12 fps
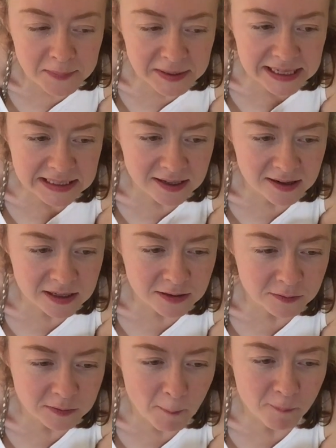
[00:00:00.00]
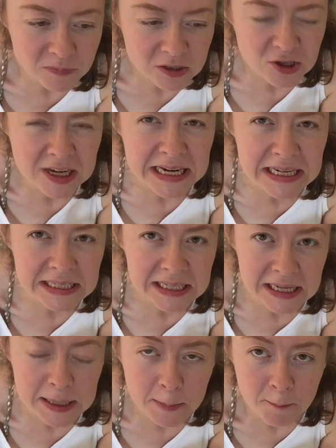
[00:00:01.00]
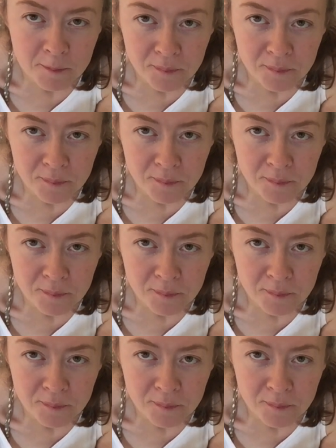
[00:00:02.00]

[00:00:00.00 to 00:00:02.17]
but there's a kind of cheesy,